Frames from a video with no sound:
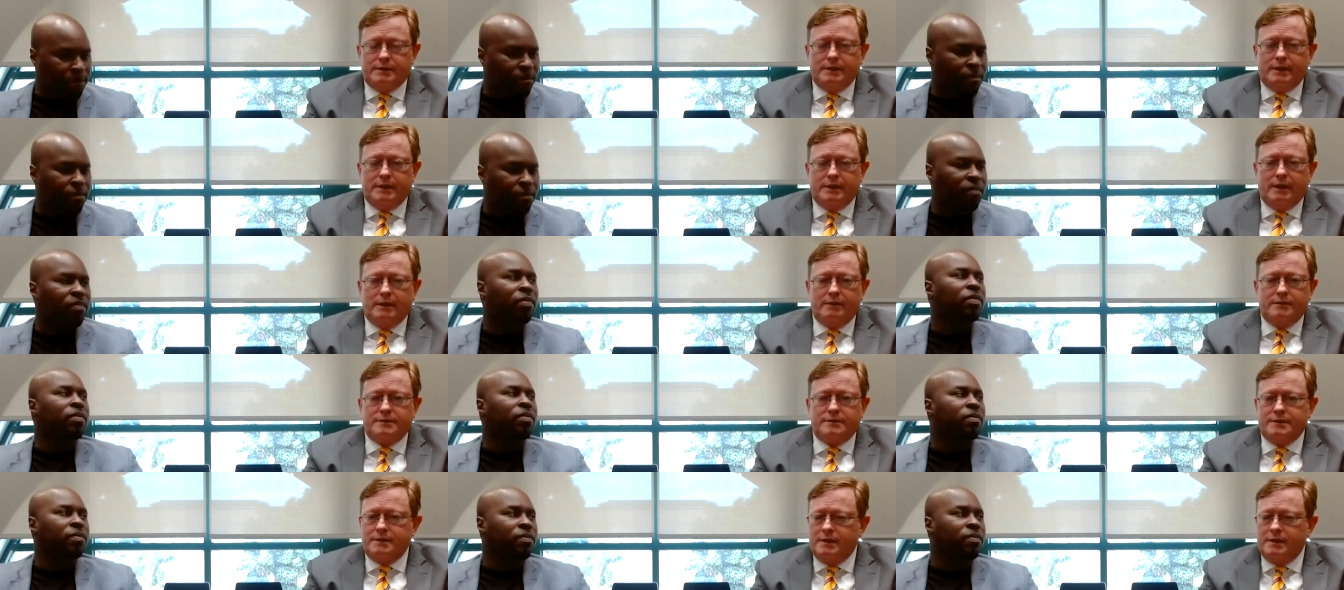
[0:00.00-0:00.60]

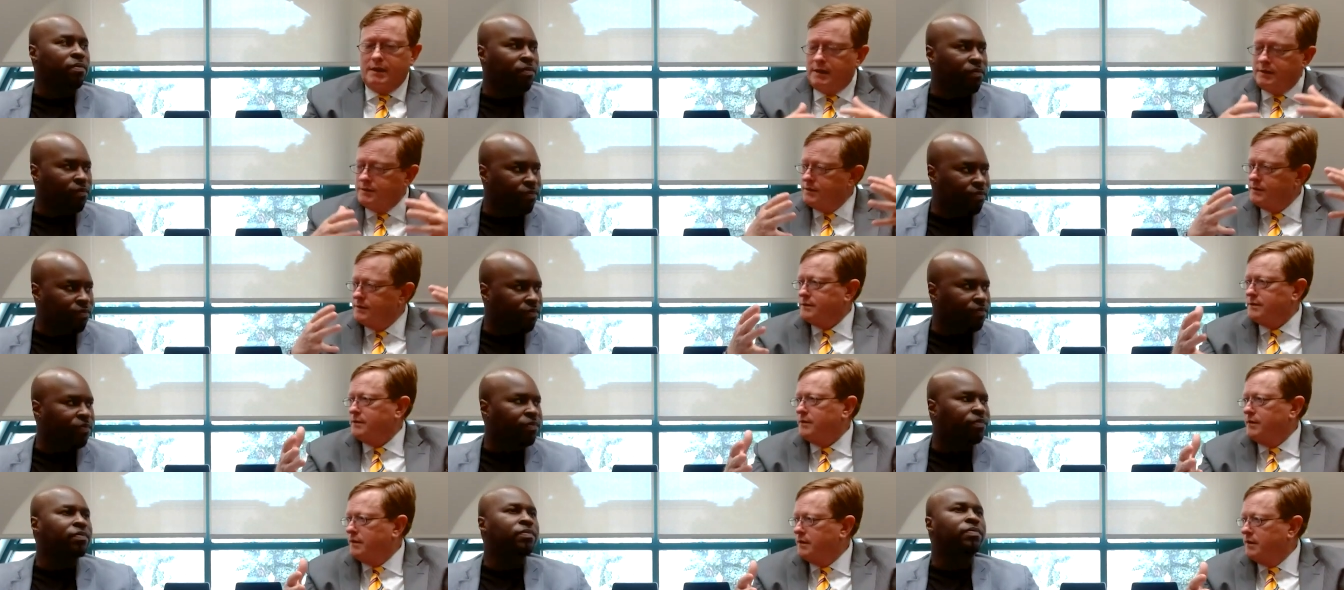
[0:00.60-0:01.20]
Speaker 1: together. It's not
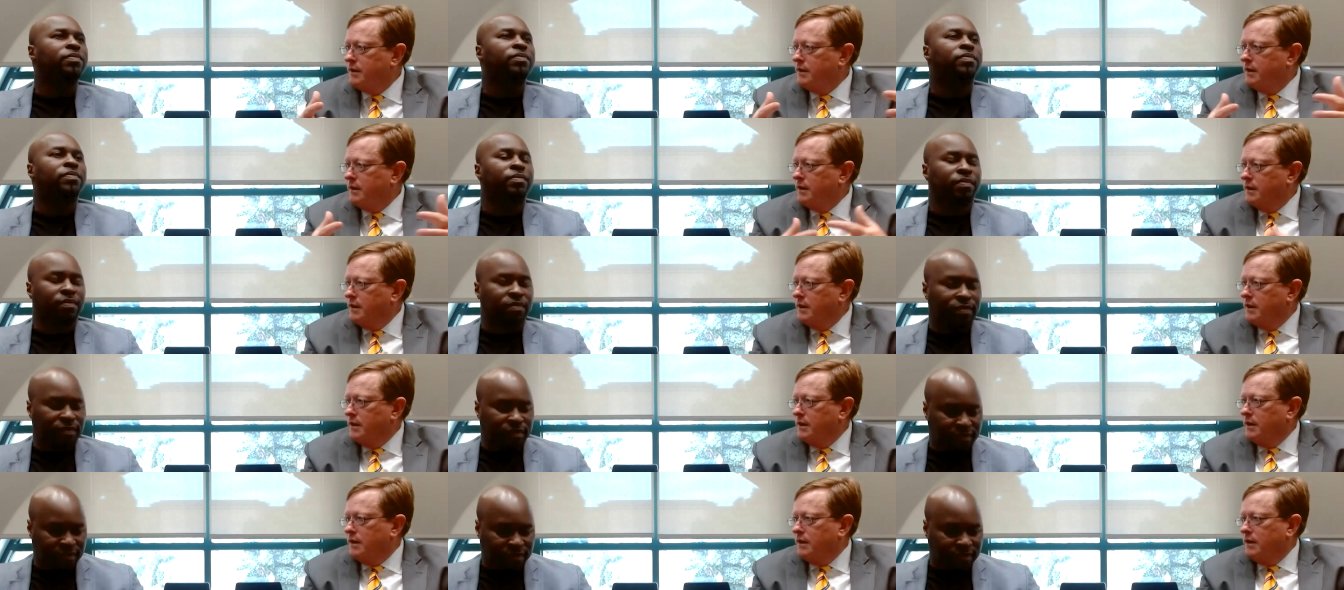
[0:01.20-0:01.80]
just a,
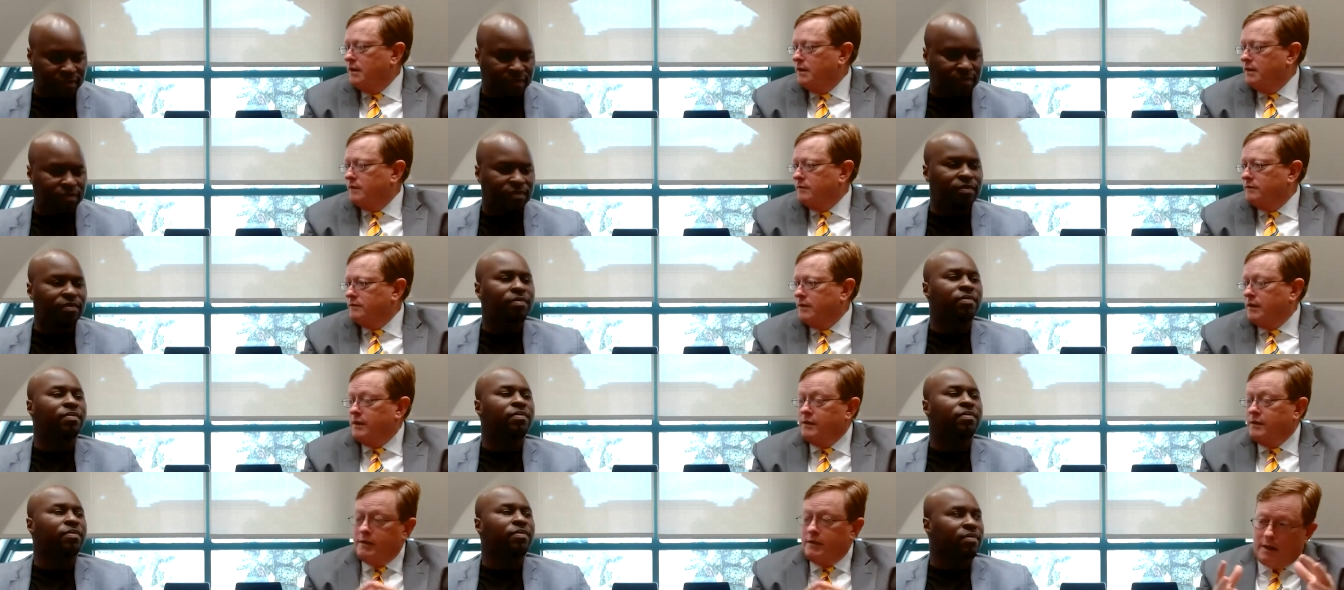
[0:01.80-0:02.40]
uh,
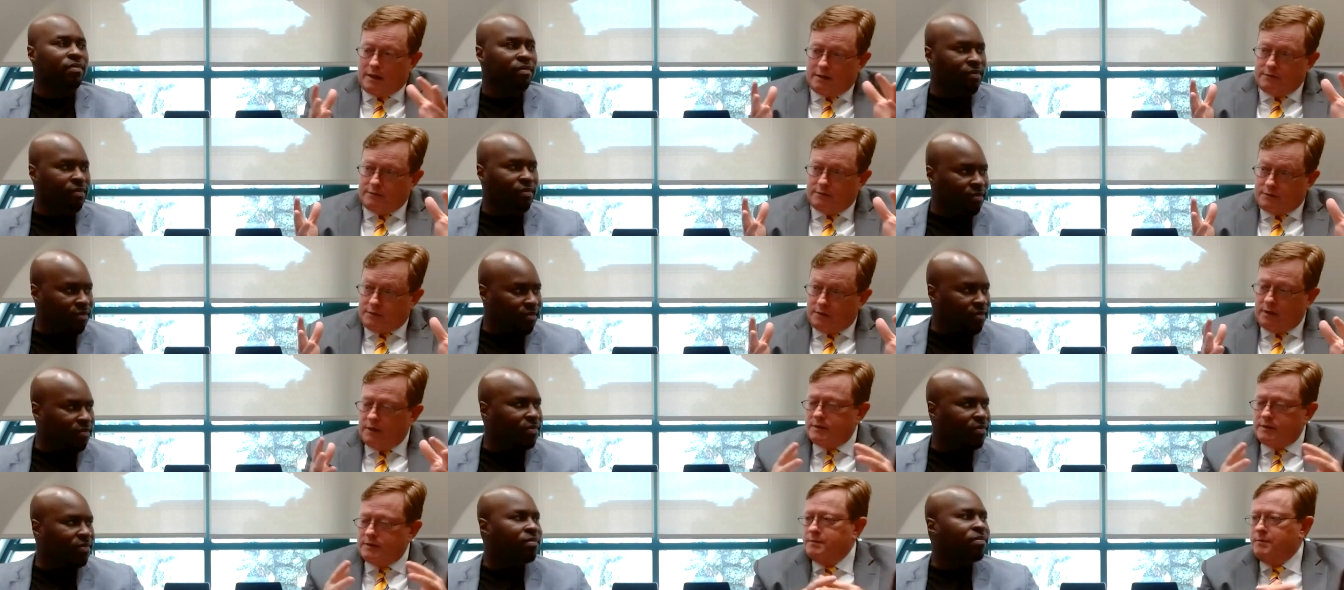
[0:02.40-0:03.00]
not
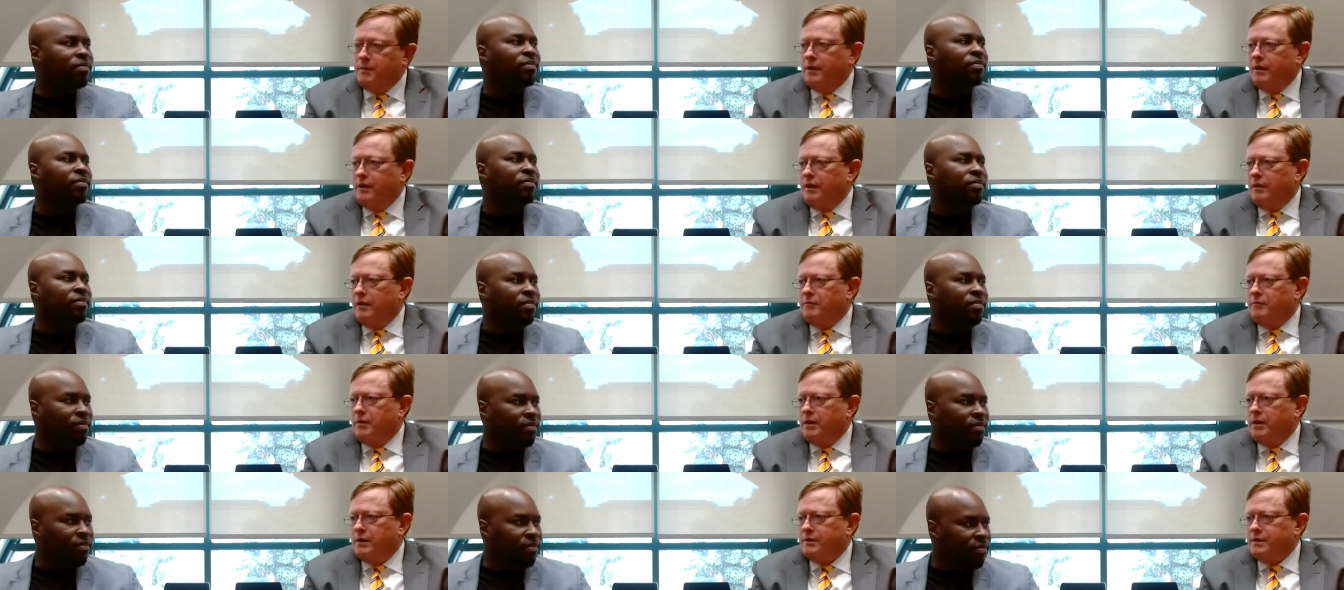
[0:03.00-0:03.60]
just, but
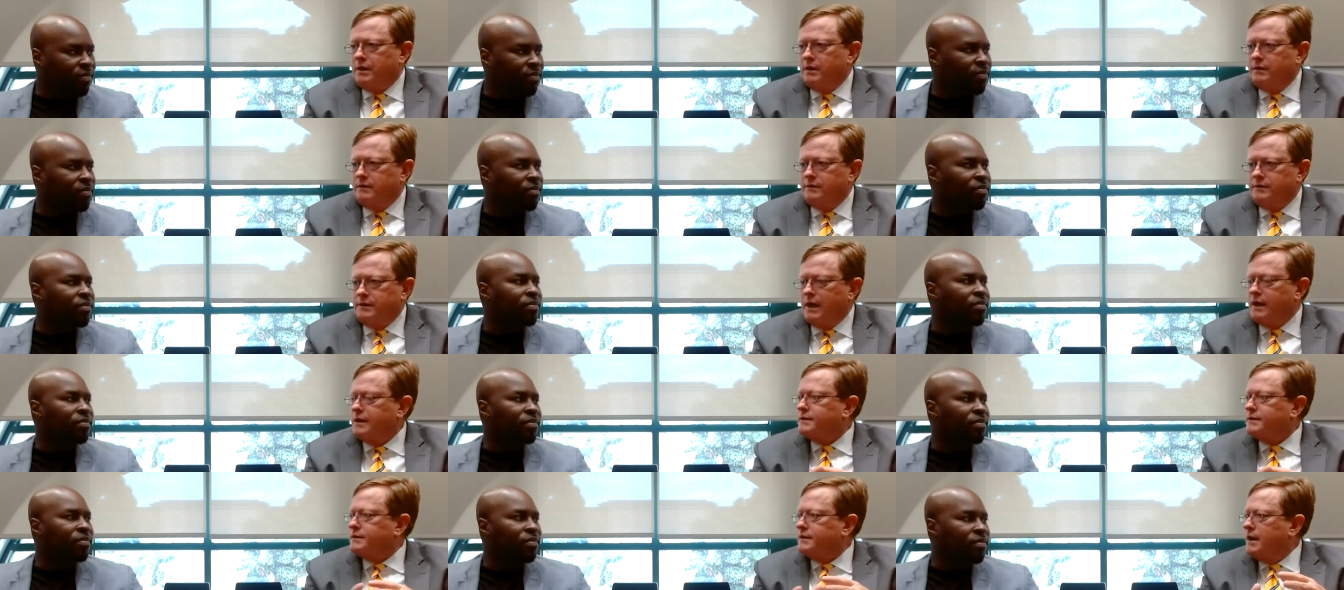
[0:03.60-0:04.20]
a bunch of
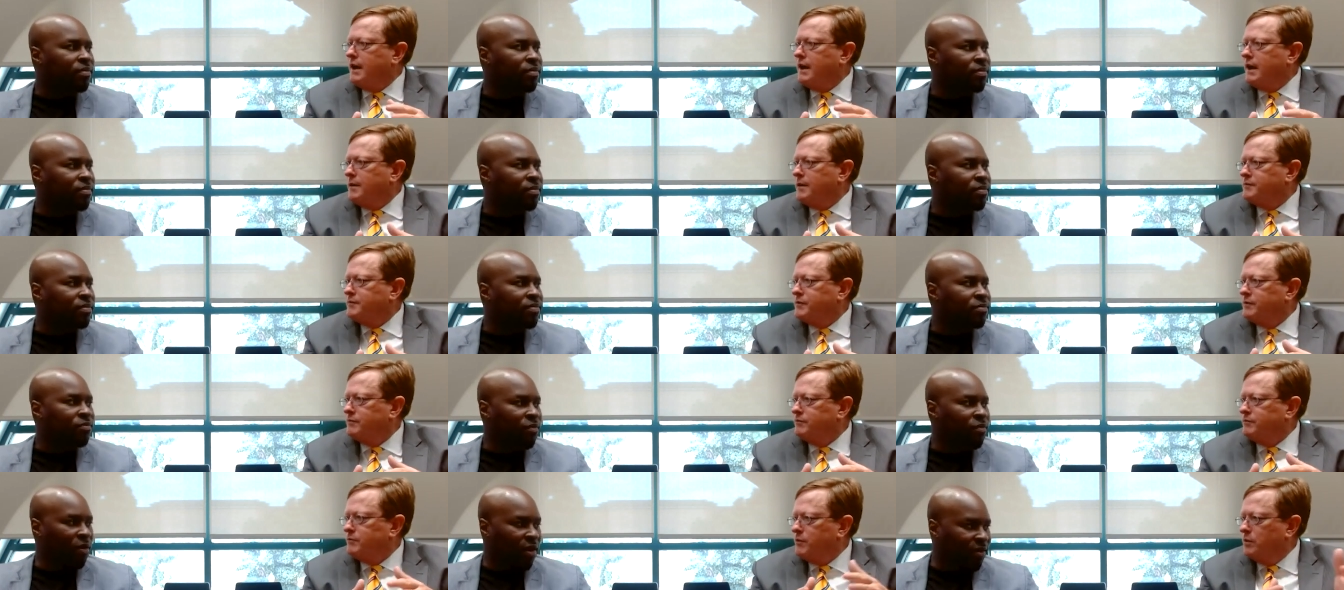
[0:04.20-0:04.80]

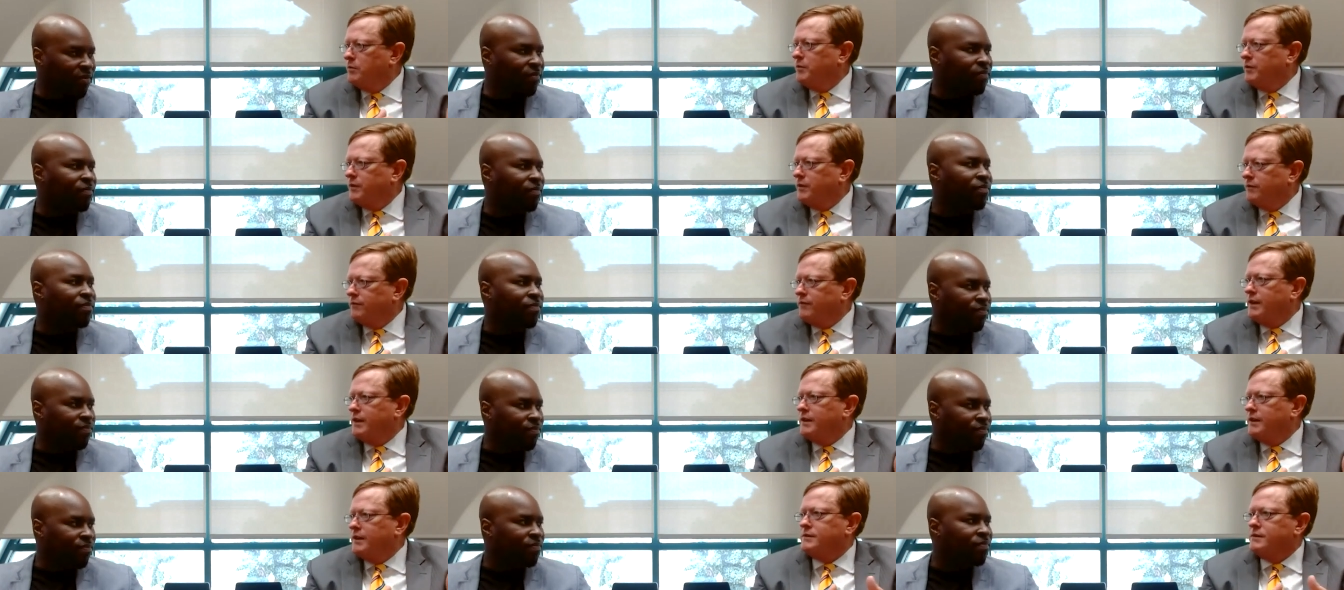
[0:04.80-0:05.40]
desktops and right. mobile
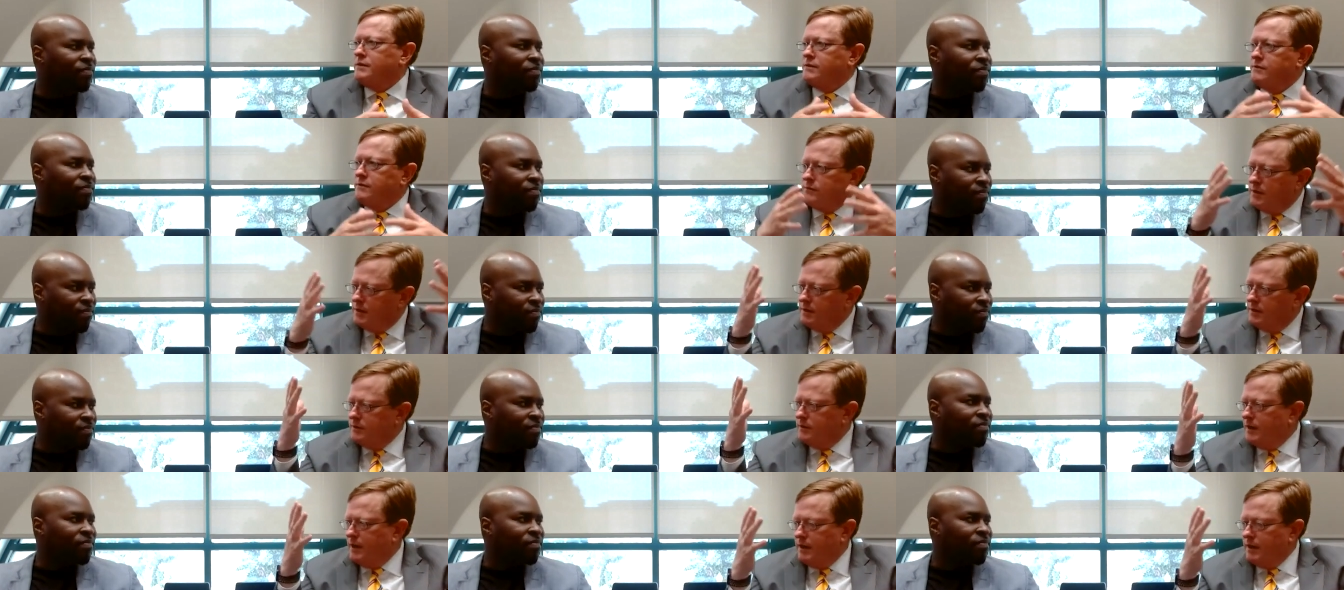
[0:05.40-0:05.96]
devices, right?